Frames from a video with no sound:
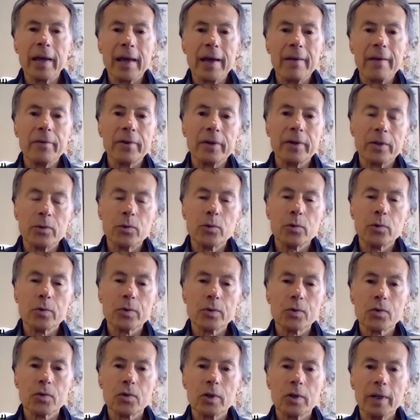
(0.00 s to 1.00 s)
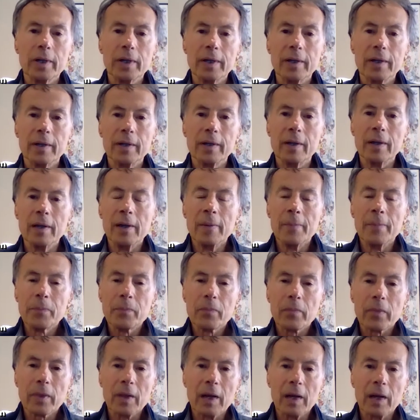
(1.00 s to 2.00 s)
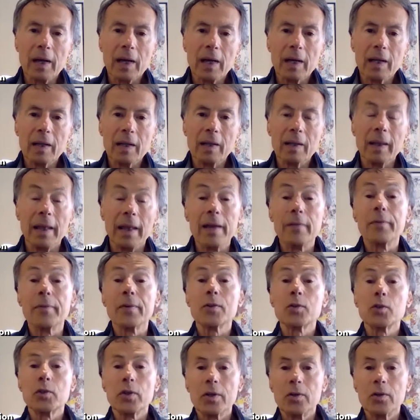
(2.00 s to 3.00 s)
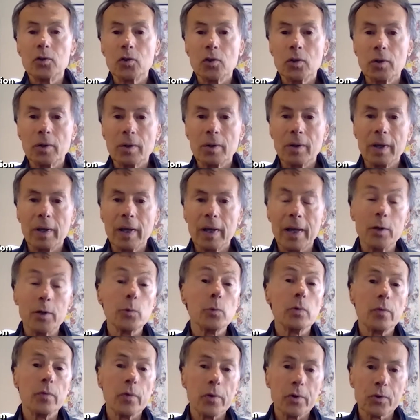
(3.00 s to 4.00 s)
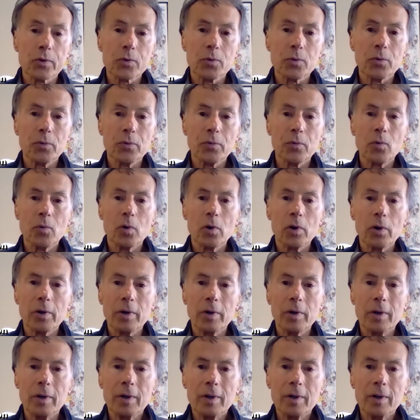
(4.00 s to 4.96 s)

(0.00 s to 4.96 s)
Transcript: avid interest in life extension, age reversal for,